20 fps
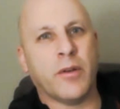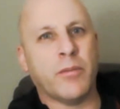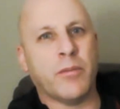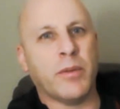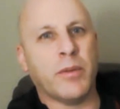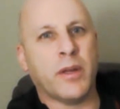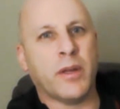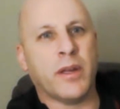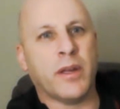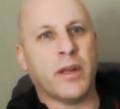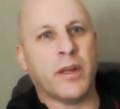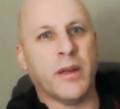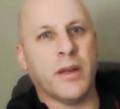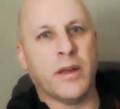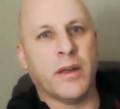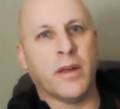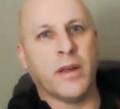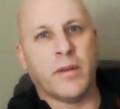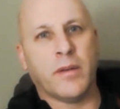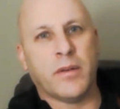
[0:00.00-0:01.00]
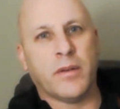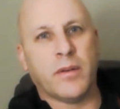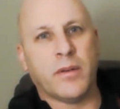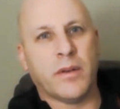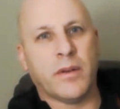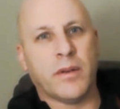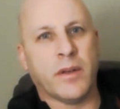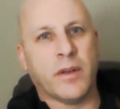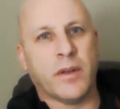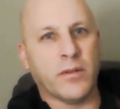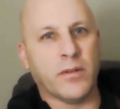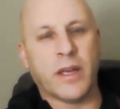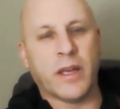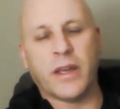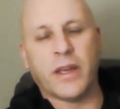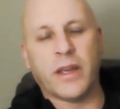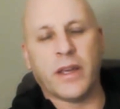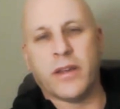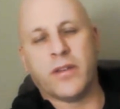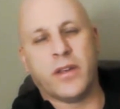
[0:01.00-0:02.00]
and I would be,
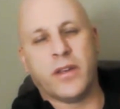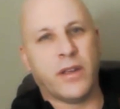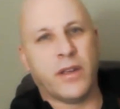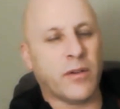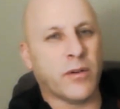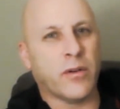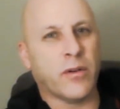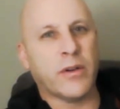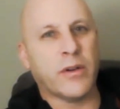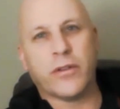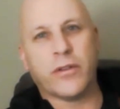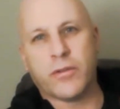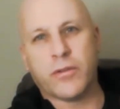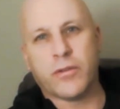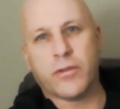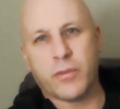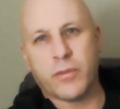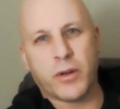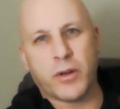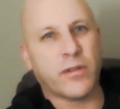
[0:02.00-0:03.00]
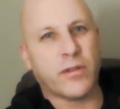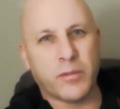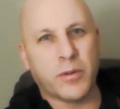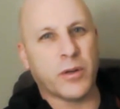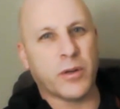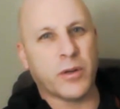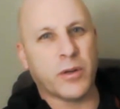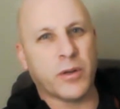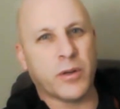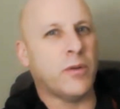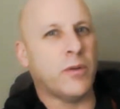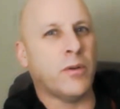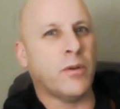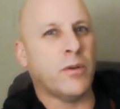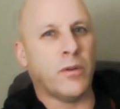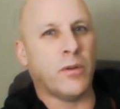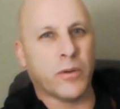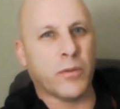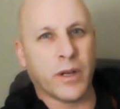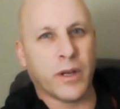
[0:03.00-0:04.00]
you know, lazy or
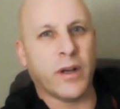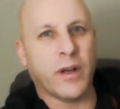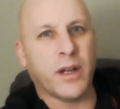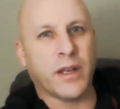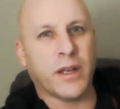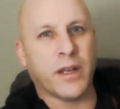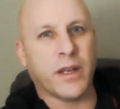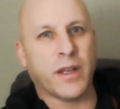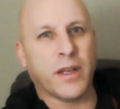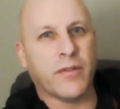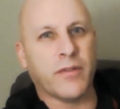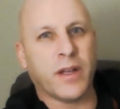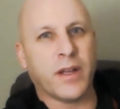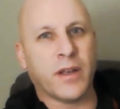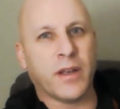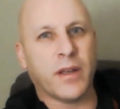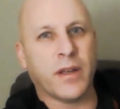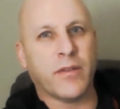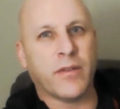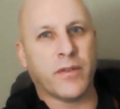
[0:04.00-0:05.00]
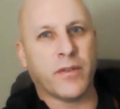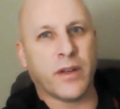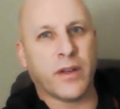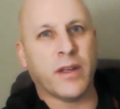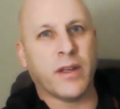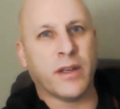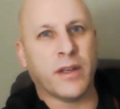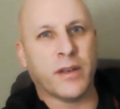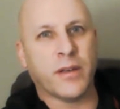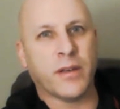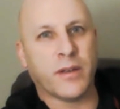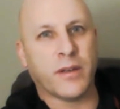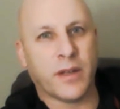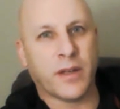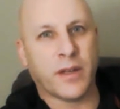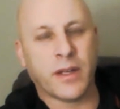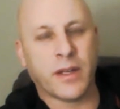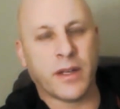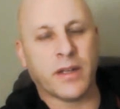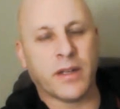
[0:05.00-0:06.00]
irresponsible or whatnot if I
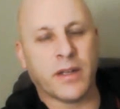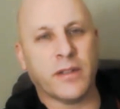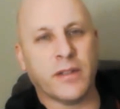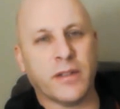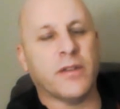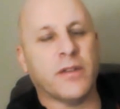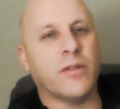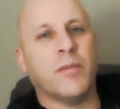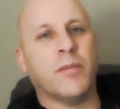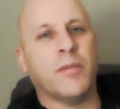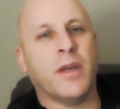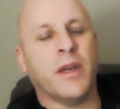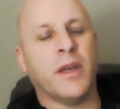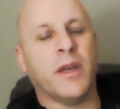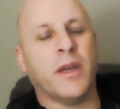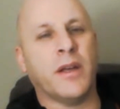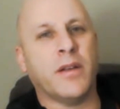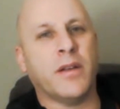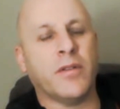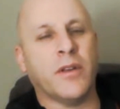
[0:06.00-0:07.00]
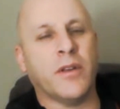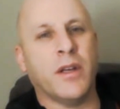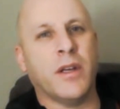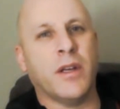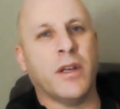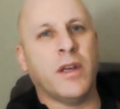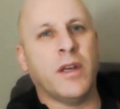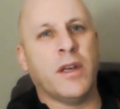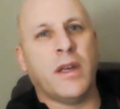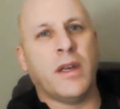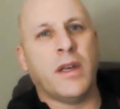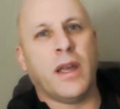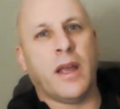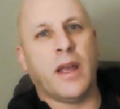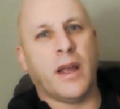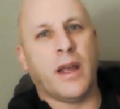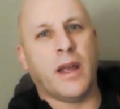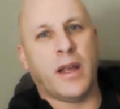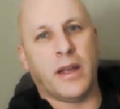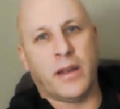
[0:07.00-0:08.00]
didn't attend to those demands.
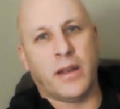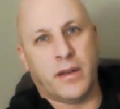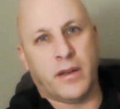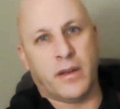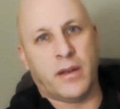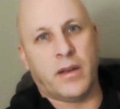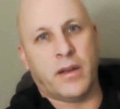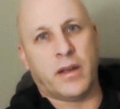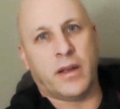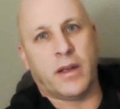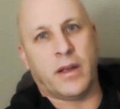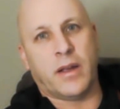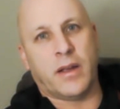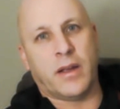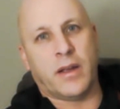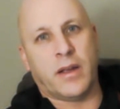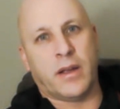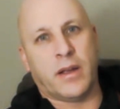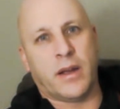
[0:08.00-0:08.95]
And